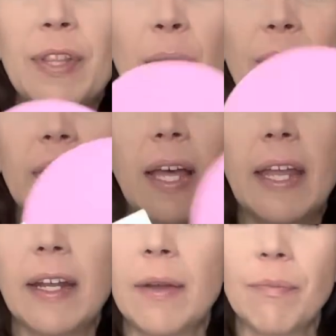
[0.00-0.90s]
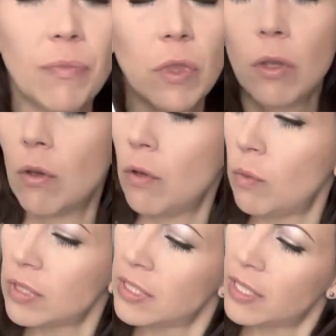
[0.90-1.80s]
that with Elena. Oh,
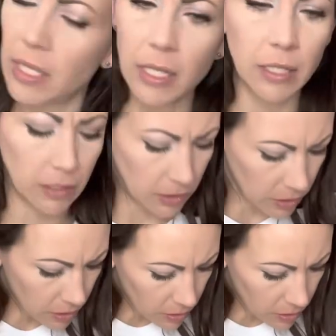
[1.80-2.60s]
what's this?